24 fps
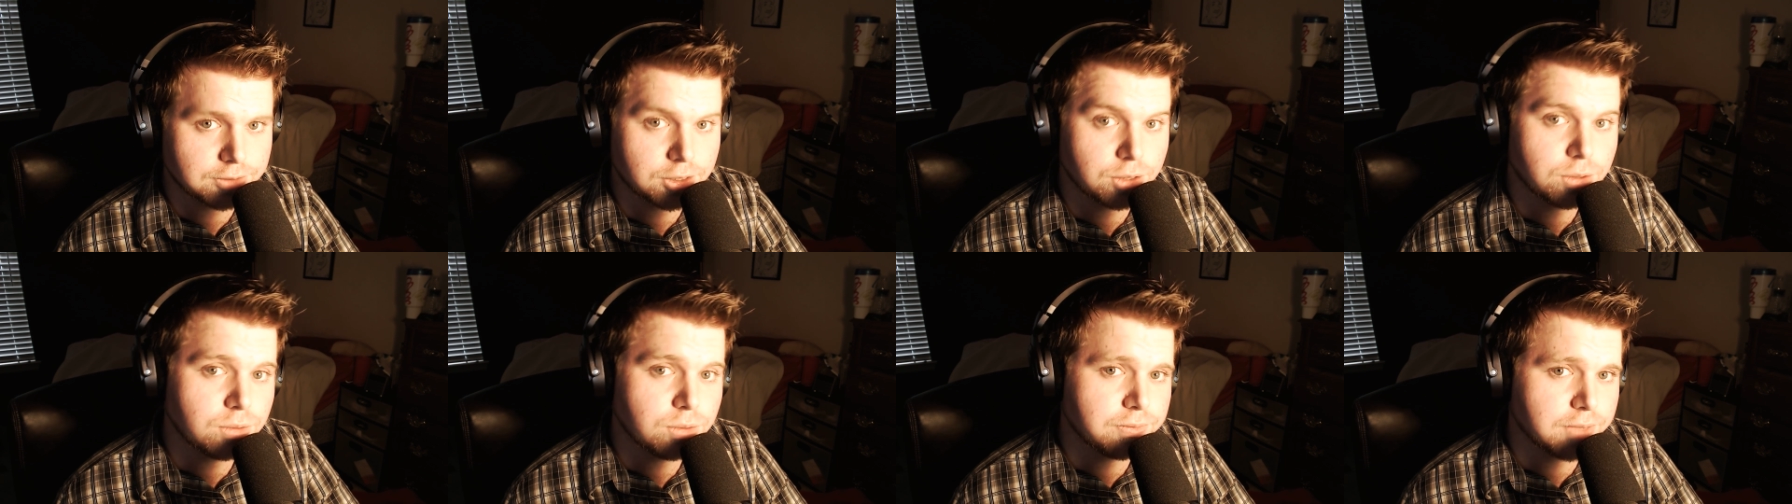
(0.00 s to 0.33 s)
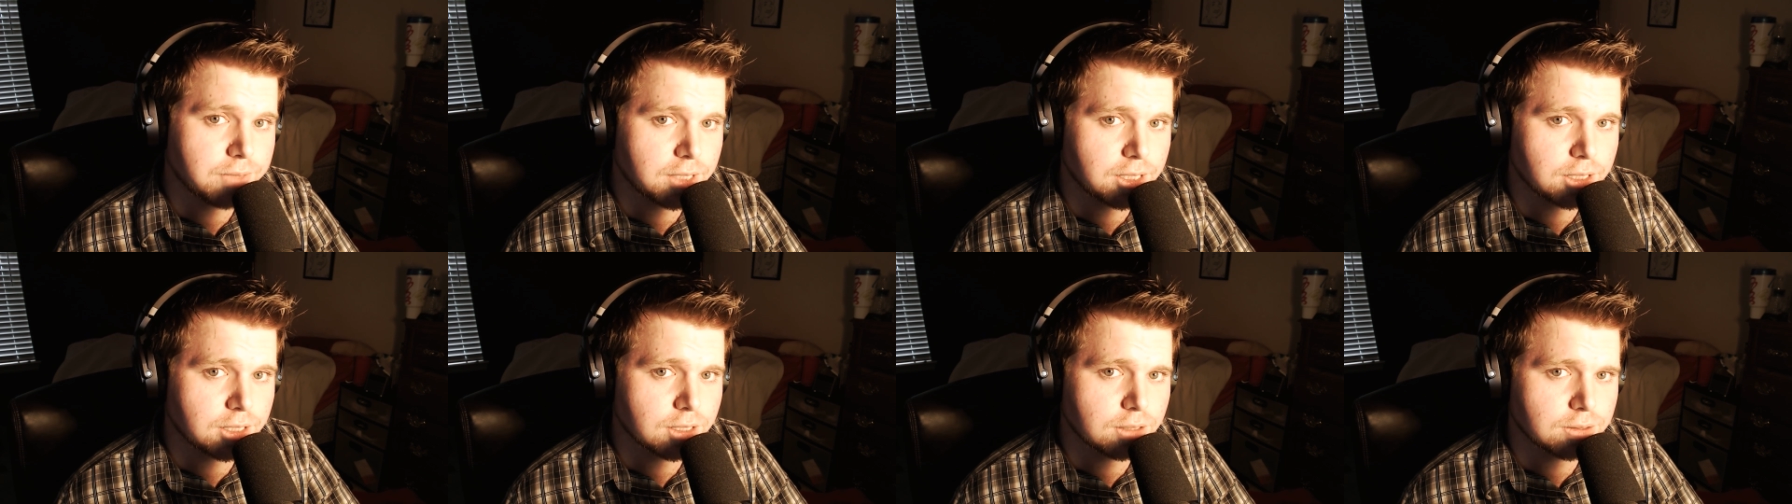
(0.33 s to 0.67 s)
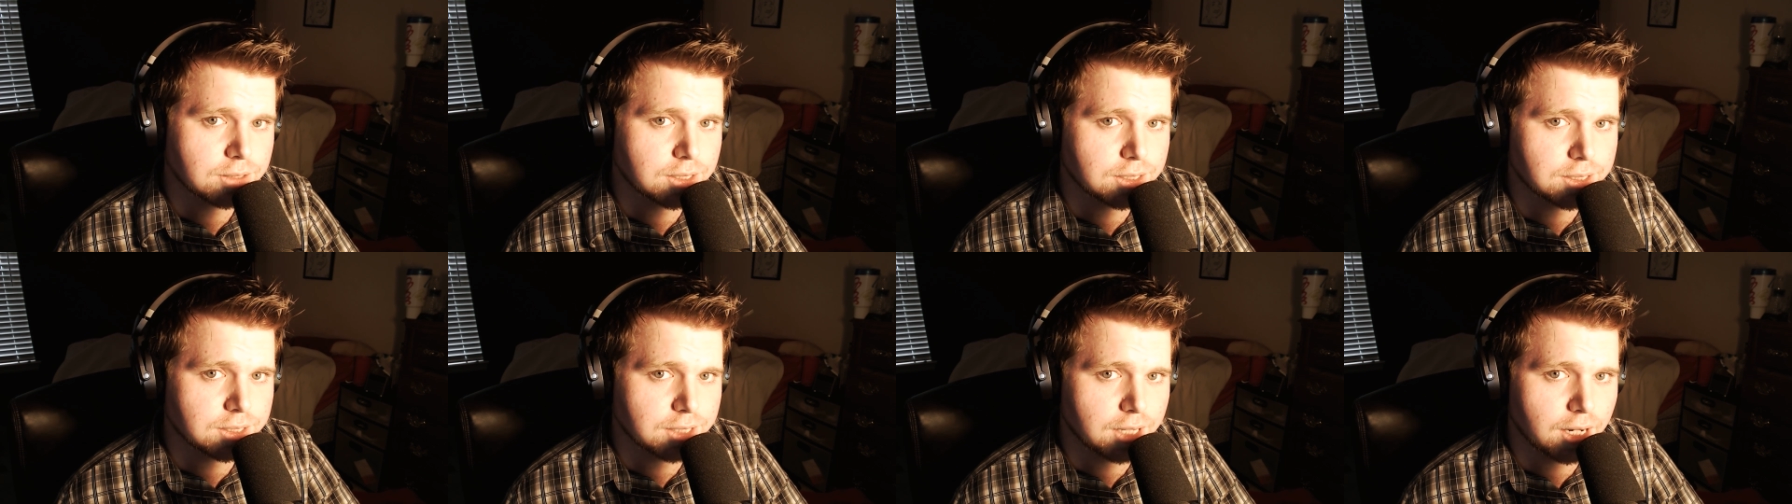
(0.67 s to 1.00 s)
two
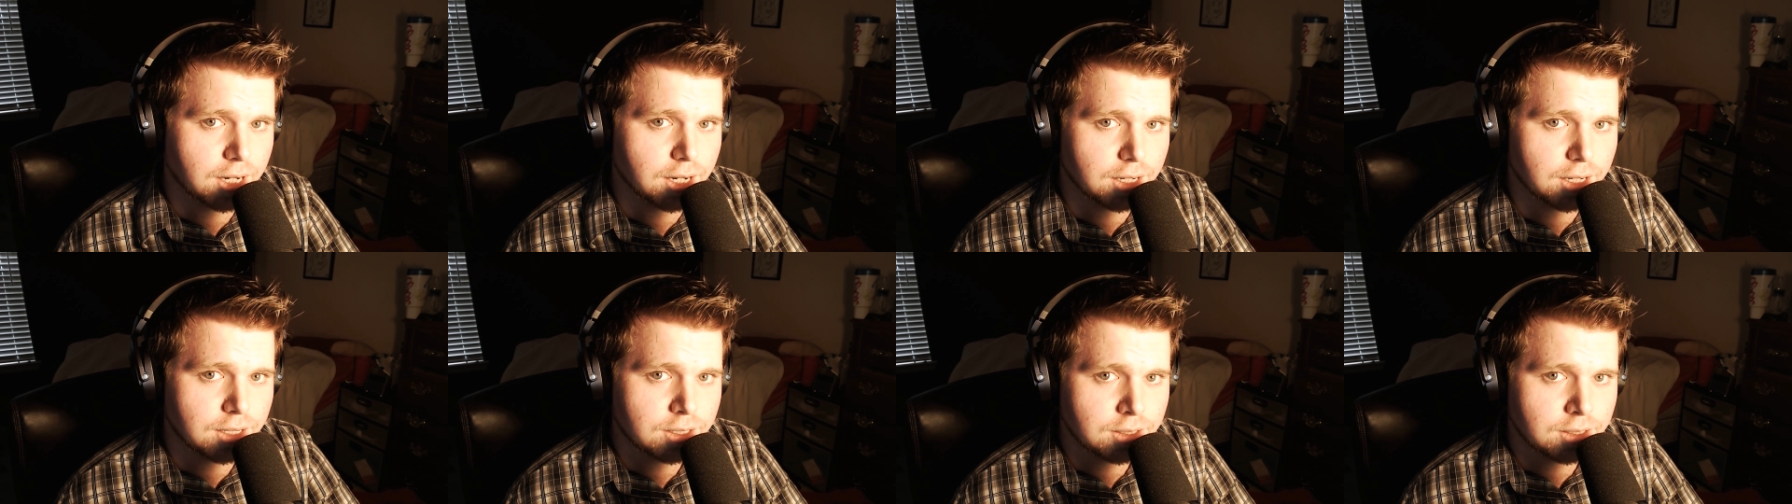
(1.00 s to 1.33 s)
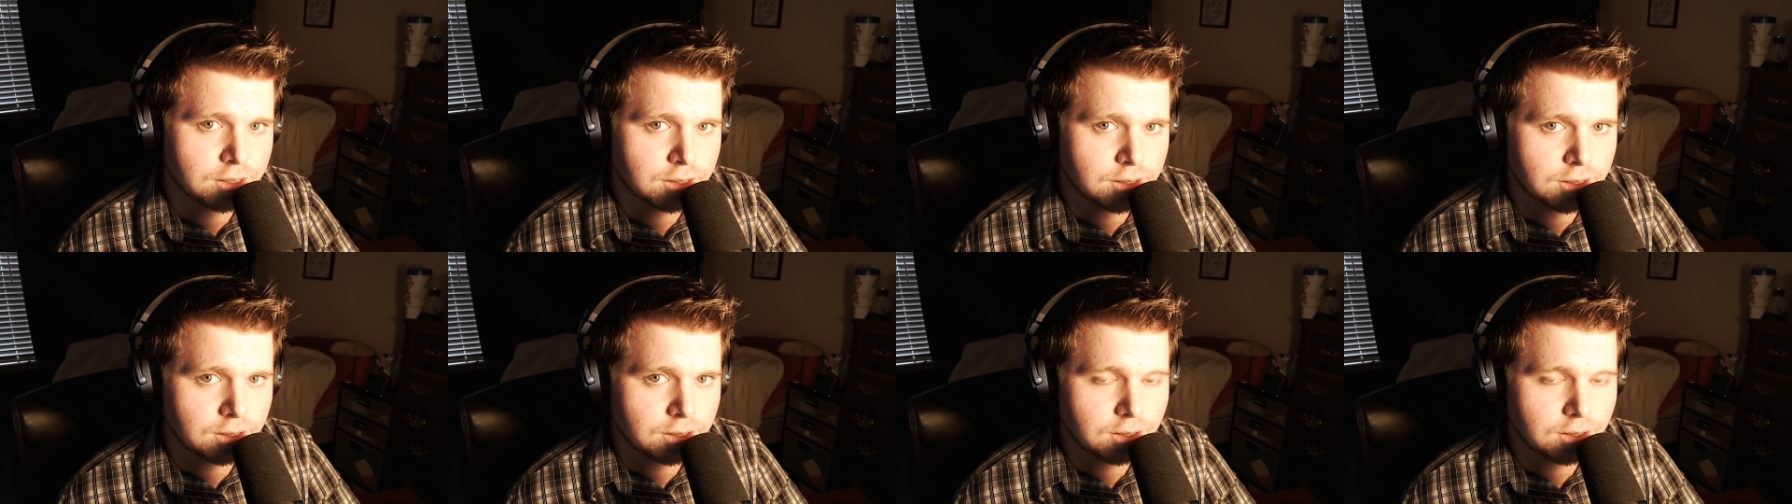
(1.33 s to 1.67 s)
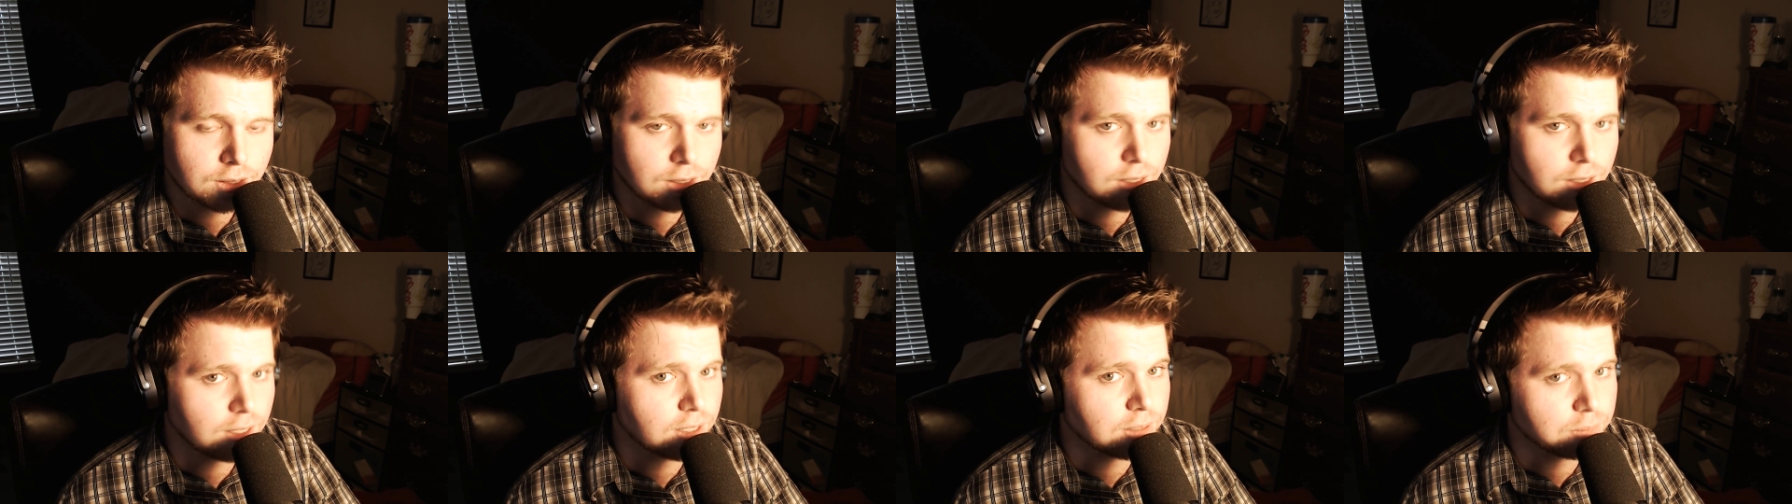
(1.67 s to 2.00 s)
videos a
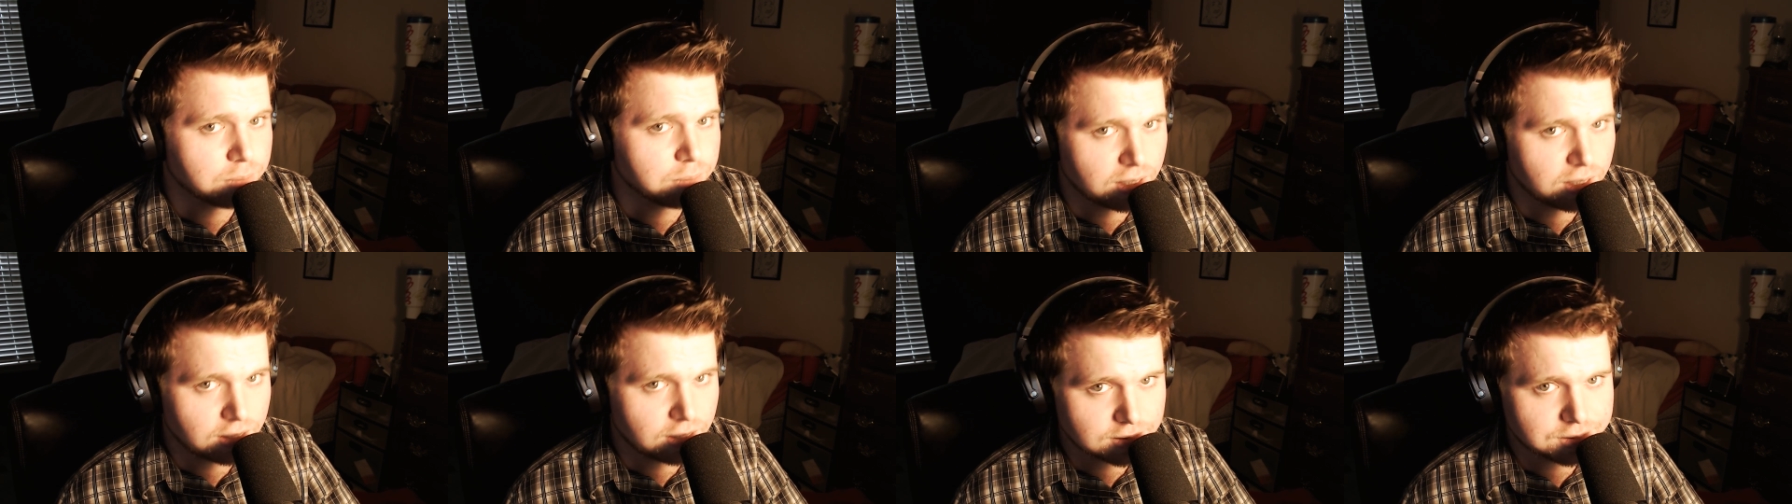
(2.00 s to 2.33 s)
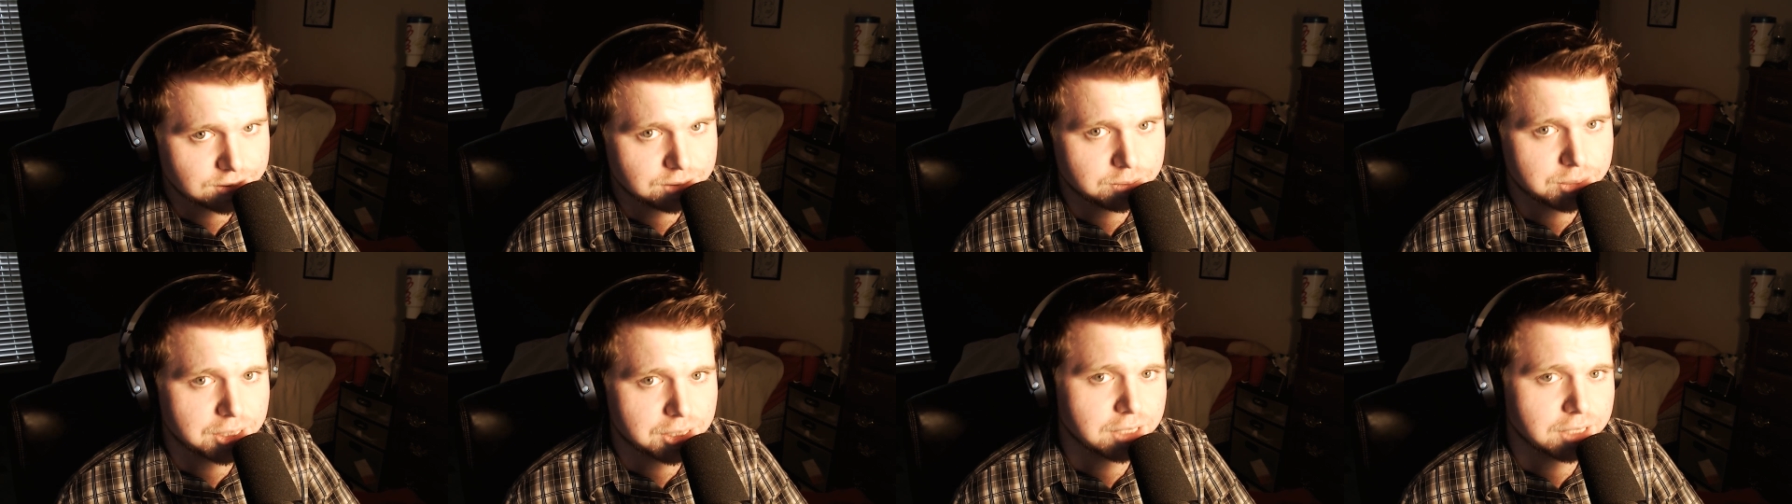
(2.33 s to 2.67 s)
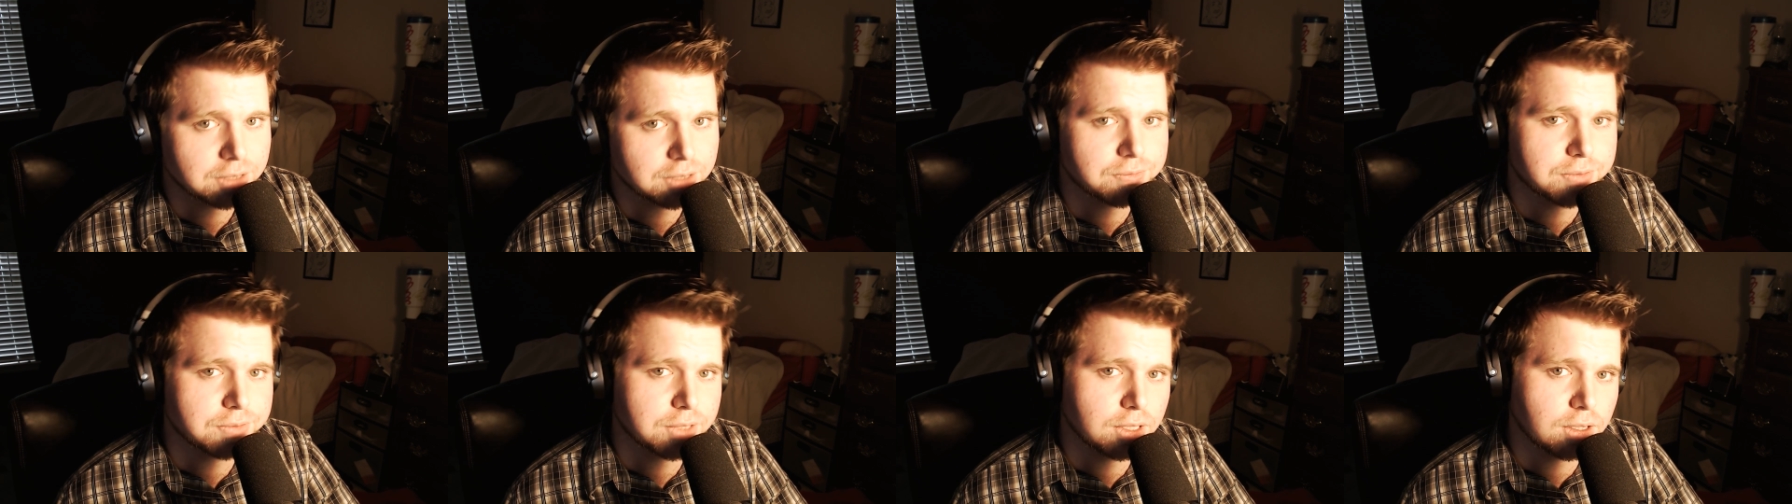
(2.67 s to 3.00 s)
day, and possibly a
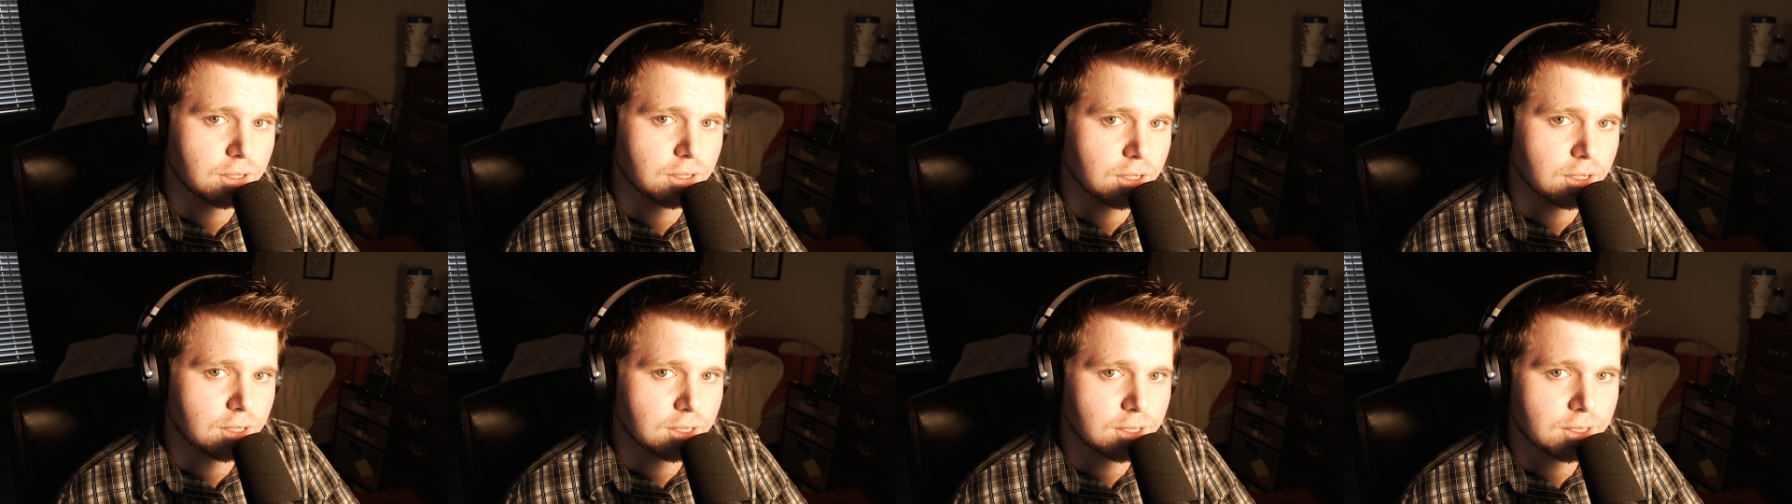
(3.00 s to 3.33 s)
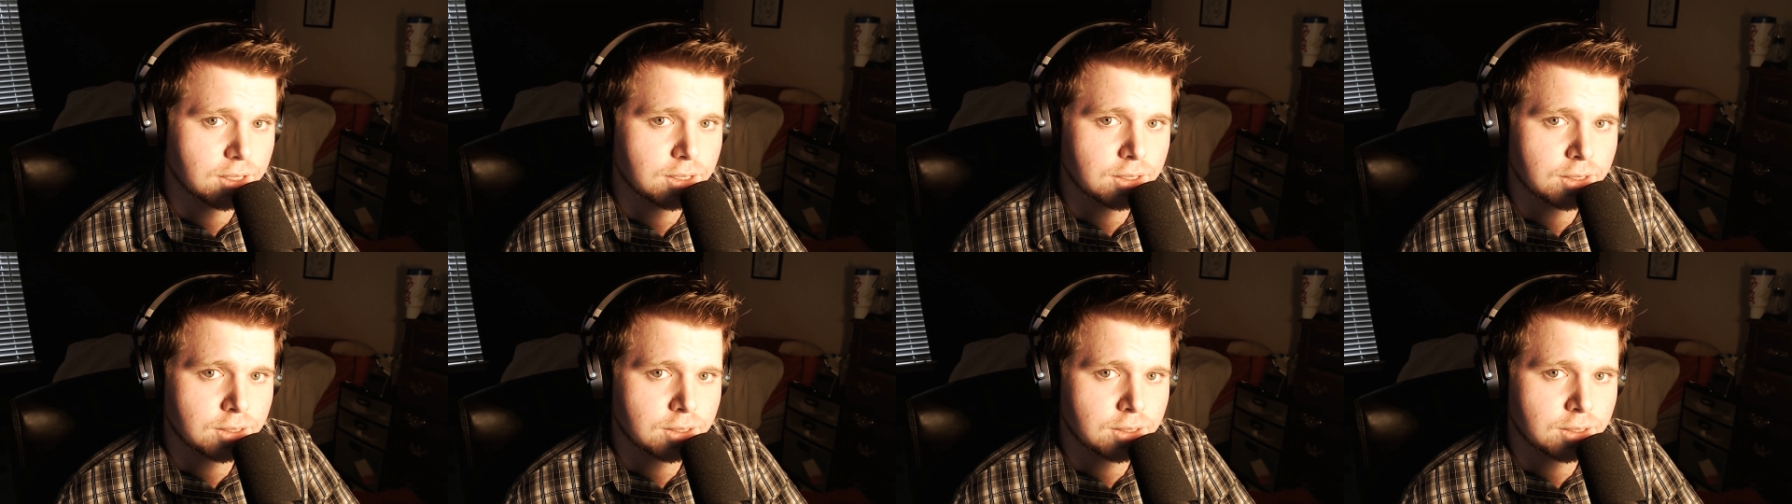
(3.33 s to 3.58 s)
vlog.